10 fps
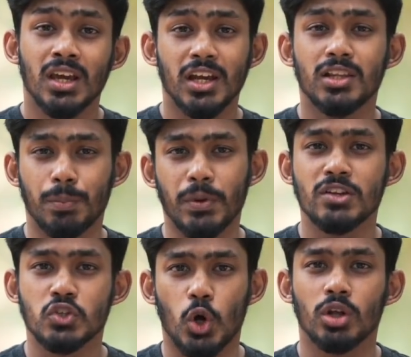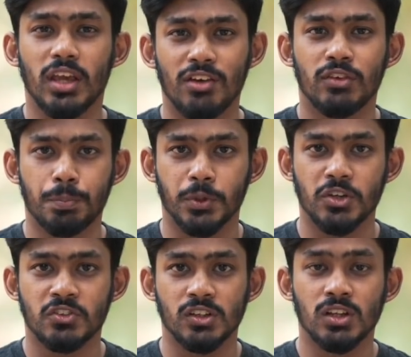It depends on every
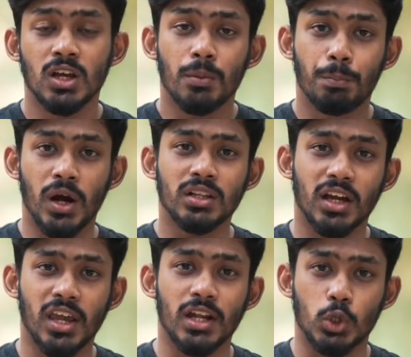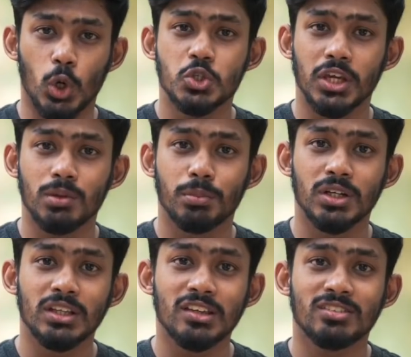person. But again, dodging and
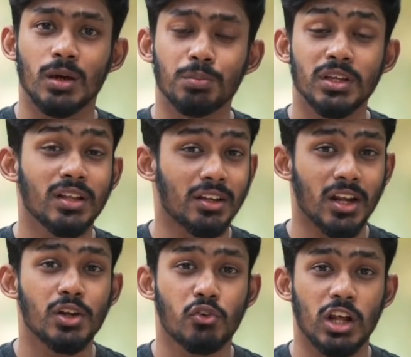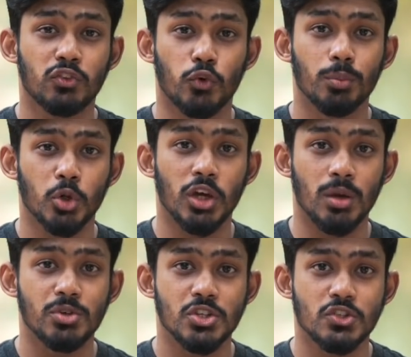burning is something that can transform your
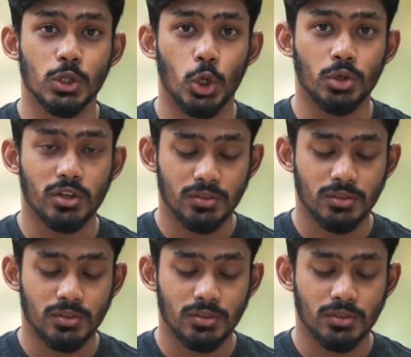images a lot.